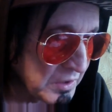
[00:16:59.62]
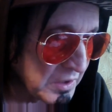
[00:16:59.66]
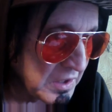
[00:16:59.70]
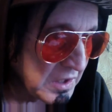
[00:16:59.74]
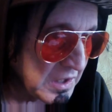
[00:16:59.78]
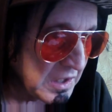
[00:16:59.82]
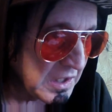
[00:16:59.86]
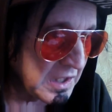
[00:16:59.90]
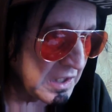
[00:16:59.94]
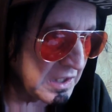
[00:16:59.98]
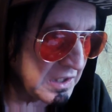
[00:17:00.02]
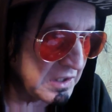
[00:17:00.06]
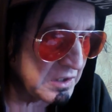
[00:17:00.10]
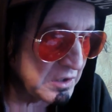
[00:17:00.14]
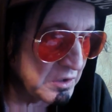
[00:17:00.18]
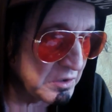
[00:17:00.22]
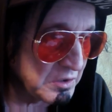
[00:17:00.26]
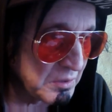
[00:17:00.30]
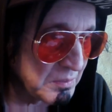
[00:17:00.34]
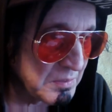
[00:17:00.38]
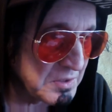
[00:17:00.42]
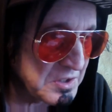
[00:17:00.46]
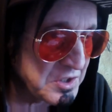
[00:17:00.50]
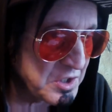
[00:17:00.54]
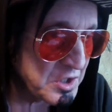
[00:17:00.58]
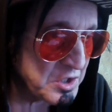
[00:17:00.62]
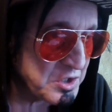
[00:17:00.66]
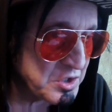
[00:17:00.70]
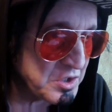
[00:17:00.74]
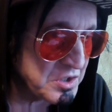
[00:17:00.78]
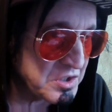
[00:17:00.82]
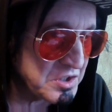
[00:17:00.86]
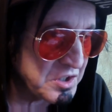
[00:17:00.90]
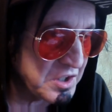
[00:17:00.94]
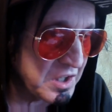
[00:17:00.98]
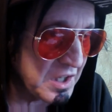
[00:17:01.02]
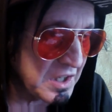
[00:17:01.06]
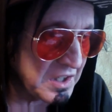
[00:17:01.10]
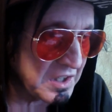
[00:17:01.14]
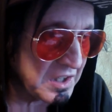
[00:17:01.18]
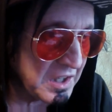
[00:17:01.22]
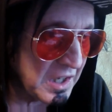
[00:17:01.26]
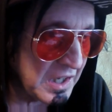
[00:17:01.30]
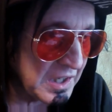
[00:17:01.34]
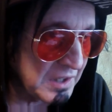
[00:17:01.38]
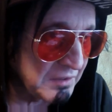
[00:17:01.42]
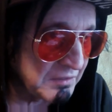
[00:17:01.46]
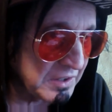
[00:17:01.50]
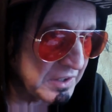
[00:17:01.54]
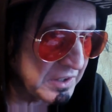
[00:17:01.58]
the musicians get
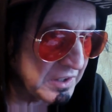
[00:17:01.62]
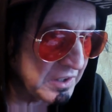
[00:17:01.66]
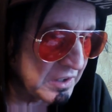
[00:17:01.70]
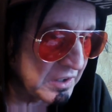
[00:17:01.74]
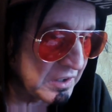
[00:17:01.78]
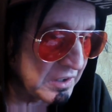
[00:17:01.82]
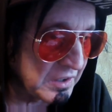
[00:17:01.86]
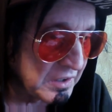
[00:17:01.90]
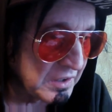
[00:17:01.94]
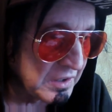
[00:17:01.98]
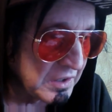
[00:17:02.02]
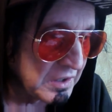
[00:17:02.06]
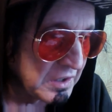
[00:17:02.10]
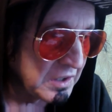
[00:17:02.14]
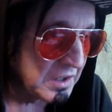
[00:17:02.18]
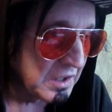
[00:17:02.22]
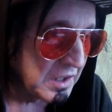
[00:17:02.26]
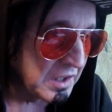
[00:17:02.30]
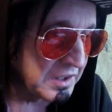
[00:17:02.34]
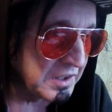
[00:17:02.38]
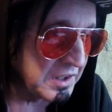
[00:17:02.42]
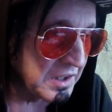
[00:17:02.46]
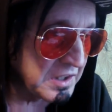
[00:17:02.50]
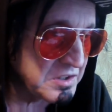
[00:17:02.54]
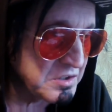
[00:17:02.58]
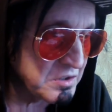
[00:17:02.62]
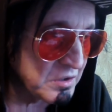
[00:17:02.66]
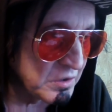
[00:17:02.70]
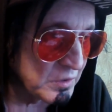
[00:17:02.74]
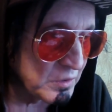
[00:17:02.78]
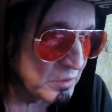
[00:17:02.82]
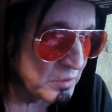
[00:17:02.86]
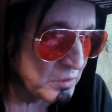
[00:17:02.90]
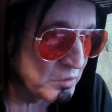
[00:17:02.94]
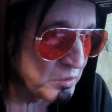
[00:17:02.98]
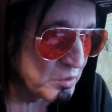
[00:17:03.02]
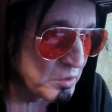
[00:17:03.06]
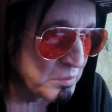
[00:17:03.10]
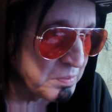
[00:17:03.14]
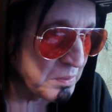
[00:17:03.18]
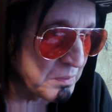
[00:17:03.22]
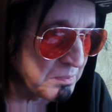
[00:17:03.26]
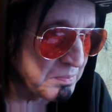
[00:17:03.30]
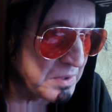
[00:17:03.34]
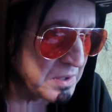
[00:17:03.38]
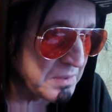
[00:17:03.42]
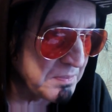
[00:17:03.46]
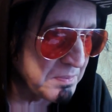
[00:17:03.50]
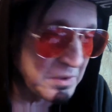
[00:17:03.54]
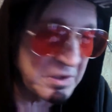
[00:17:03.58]
kind of like a nice little group of
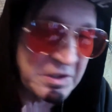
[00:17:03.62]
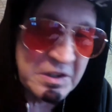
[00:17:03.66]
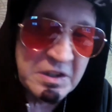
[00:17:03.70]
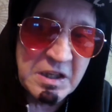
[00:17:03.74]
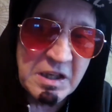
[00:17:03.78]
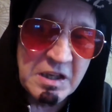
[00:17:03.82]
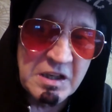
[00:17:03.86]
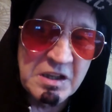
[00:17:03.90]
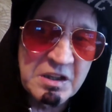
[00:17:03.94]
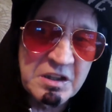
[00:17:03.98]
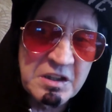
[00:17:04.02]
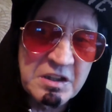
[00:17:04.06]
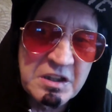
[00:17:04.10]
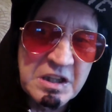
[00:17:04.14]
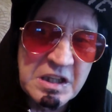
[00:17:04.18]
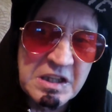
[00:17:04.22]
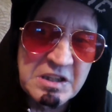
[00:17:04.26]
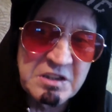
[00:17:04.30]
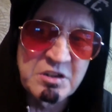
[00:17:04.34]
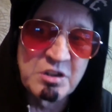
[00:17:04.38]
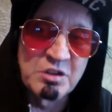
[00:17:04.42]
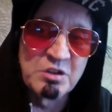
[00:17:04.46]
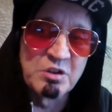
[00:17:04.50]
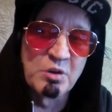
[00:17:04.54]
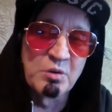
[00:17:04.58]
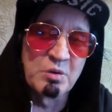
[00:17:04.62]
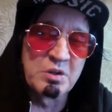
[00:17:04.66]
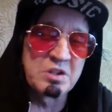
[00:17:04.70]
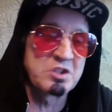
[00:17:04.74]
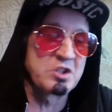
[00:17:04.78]
people to get to know each